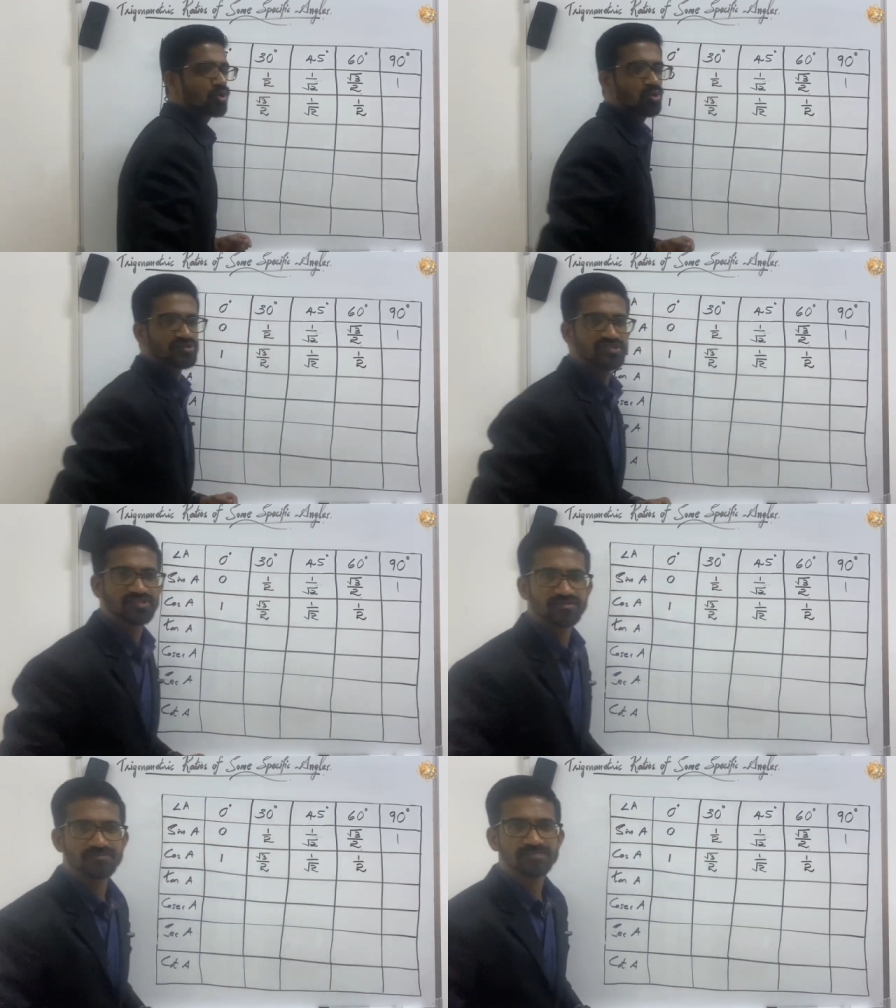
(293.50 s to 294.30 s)
cos.
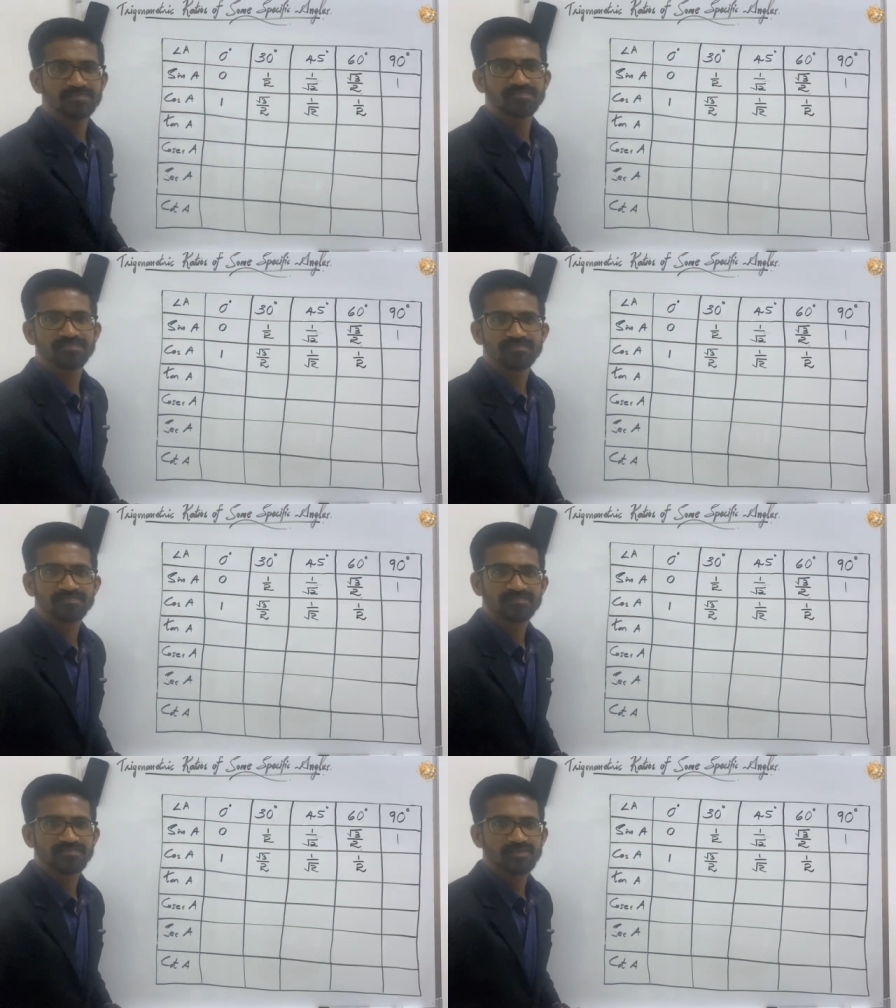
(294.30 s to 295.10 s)

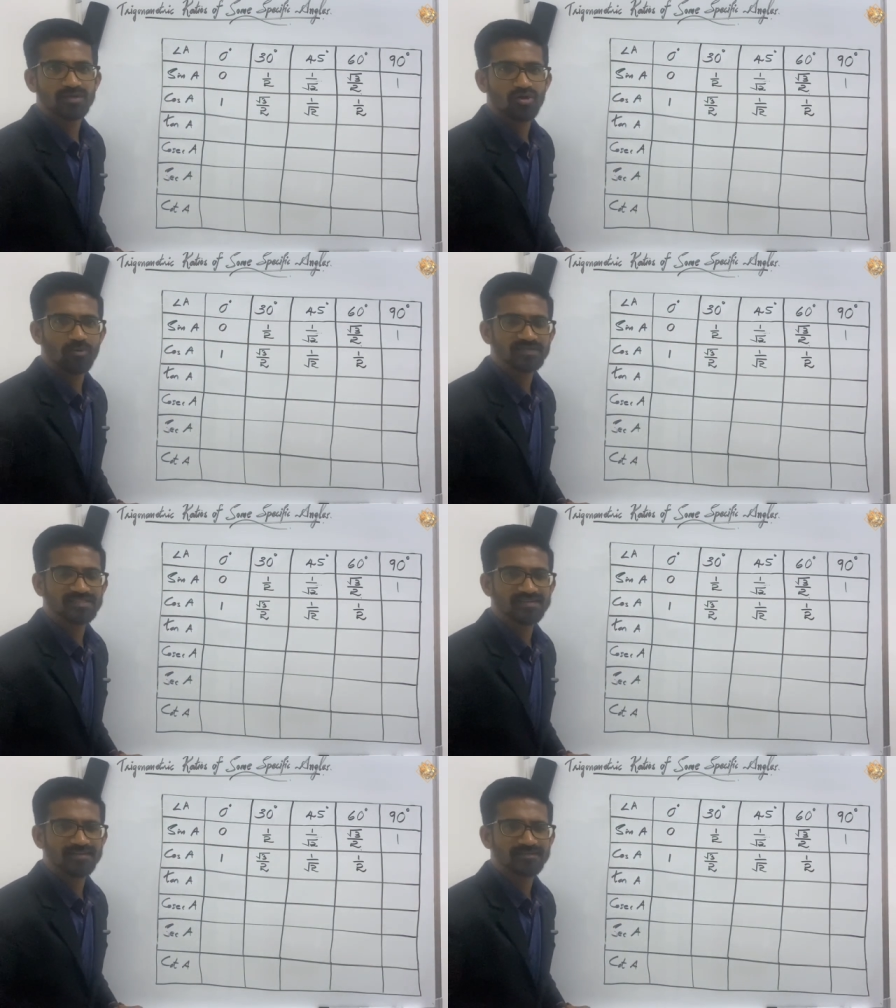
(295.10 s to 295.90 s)
Hope it
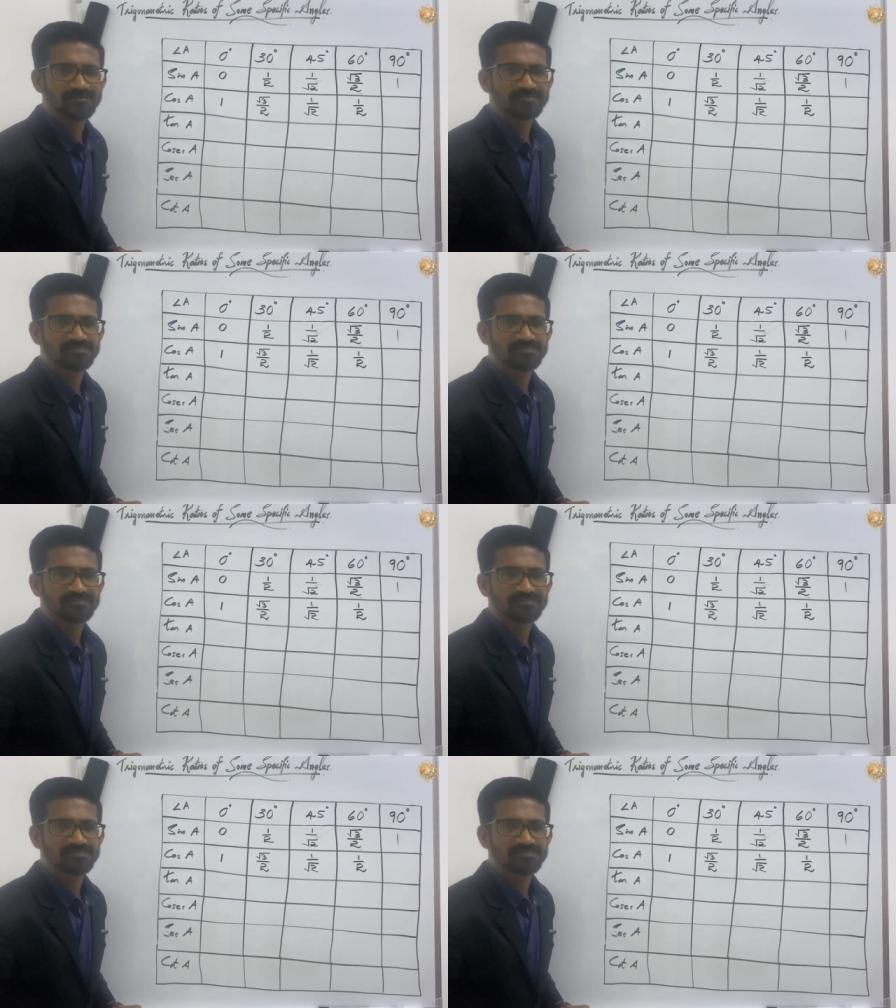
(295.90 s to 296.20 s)
is clear.